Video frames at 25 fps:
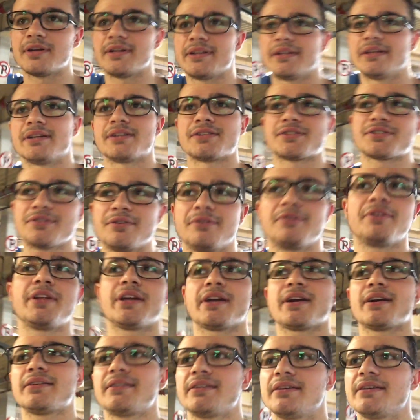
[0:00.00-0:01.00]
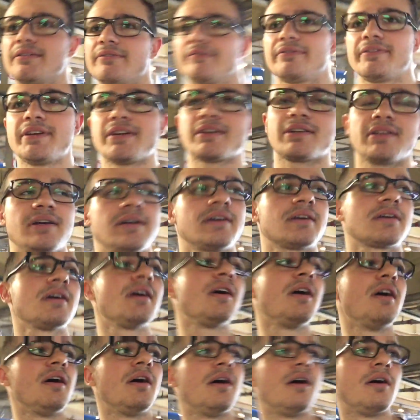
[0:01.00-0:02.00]
They're so negative. They're like,
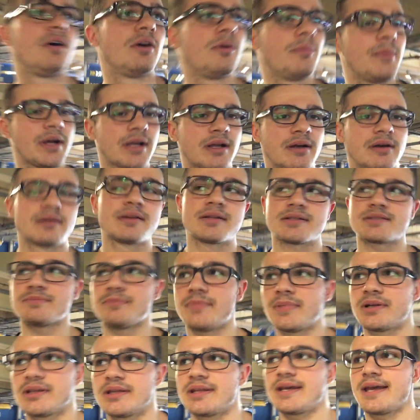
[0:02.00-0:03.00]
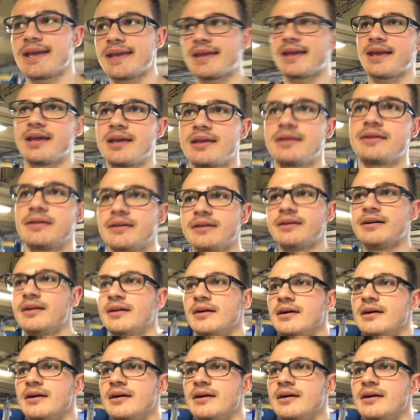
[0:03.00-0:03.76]
oh my god, it's Monday again,